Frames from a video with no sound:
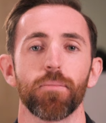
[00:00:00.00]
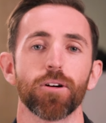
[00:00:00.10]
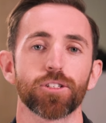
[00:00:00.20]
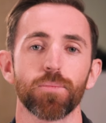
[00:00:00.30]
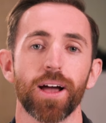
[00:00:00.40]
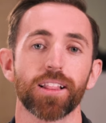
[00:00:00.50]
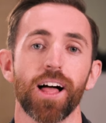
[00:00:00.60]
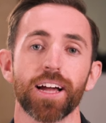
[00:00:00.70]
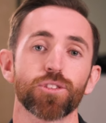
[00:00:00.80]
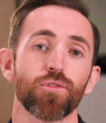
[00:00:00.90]
Most of my
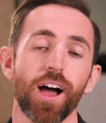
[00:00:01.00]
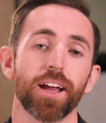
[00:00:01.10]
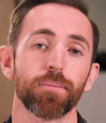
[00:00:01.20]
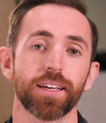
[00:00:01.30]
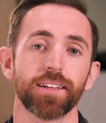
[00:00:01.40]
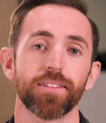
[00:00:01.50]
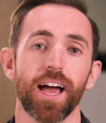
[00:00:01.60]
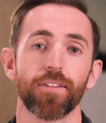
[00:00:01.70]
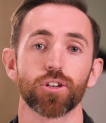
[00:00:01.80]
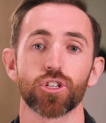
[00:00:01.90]
clients find me
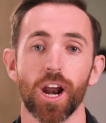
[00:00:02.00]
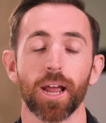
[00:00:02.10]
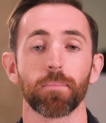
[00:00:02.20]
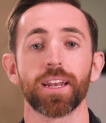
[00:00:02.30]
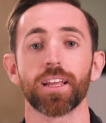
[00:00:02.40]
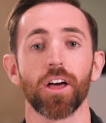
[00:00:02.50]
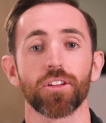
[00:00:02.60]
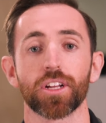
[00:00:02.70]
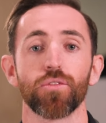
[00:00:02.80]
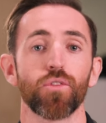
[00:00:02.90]
after trying many
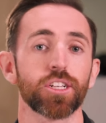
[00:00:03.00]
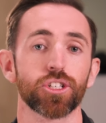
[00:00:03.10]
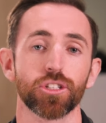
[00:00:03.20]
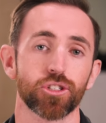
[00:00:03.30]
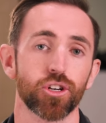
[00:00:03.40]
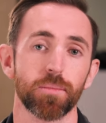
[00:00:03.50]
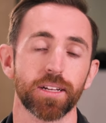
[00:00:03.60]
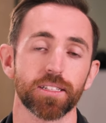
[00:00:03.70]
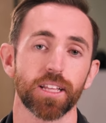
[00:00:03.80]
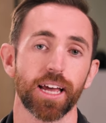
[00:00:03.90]
other conventional
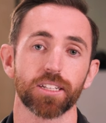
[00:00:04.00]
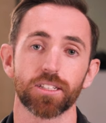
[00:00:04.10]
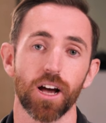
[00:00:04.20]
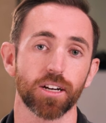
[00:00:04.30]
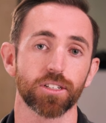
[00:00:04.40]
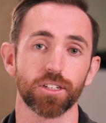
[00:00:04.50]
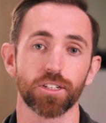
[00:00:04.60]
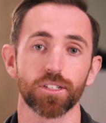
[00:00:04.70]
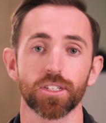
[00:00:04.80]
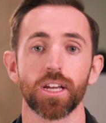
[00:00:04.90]
treatments like
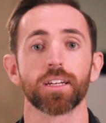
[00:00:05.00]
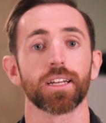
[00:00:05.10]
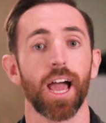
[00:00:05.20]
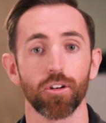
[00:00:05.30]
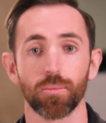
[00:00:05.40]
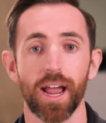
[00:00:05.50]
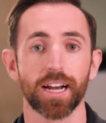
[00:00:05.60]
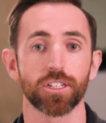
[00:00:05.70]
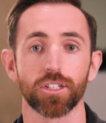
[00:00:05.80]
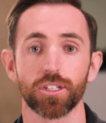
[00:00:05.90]
doctors,
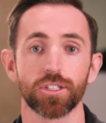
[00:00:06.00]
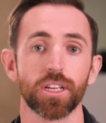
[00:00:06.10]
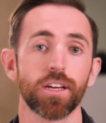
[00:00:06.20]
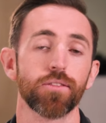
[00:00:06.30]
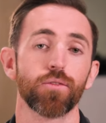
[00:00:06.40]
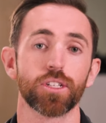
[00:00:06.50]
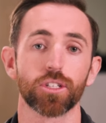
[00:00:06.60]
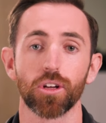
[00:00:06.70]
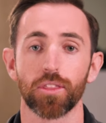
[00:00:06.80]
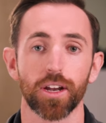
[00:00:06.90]
chiropractors,
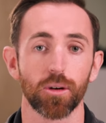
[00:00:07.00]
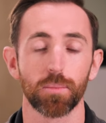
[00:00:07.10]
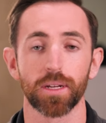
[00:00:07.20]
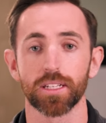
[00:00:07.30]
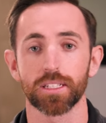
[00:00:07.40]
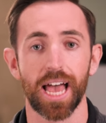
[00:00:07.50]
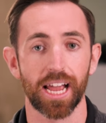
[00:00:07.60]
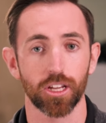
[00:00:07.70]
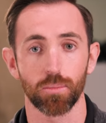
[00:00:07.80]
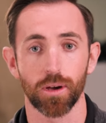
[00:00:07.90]
physical therapists,
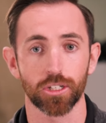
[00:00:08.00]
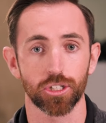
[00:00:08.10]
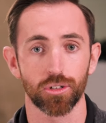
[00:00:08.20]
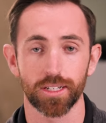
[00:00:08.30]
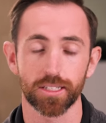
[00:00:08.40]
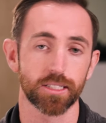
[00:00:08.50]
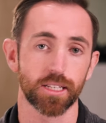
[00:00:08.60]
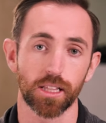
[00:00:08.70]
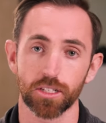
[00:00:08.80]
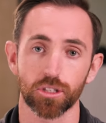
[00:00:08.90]
acupuncturists,
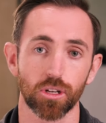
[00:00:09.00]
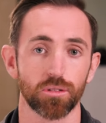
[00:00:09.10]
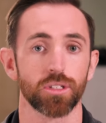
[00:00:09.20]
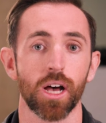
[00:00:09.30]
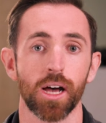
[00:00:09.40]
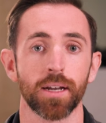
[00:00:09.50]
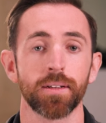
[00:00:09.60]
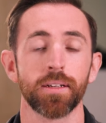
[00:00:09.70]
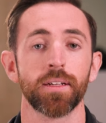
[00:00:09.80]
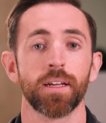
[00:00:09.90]
the list goes on,
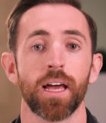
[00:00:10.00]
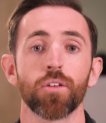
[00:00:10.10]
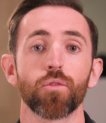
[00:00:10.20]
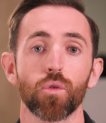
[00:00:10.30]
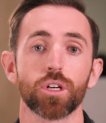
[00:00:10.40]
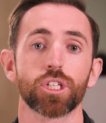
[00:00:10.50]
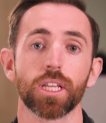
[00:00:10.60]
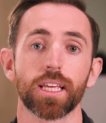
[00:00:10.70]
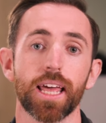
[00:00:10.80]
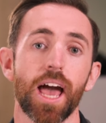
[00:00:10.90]
and
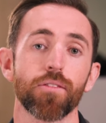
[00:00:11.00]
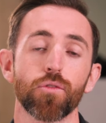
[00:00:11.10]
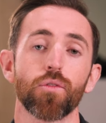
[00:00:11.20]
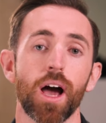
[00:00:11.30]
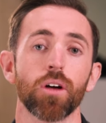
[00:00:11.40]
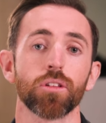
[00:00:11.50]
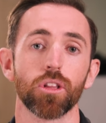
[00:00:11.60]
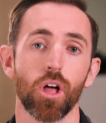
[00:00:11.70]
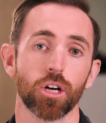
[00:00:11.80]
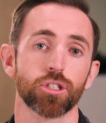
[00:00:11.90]
unfortunately they haven't found the
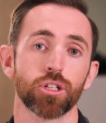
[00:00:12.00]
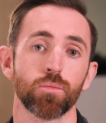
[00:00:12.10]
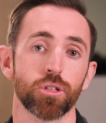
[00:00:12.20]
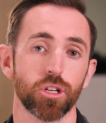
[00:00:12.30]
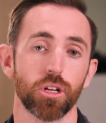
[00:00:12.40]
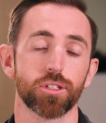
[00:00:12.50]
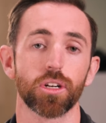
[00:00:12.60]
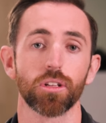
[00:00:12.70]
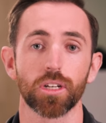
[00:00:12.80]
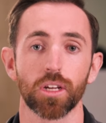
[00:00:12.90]
long-term results
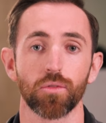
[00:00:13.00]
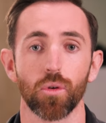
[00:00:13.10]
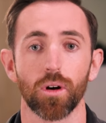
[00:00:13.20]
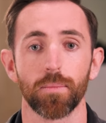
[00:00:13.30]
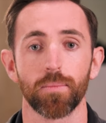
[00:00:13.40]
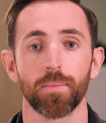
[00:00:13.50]
they're looking for.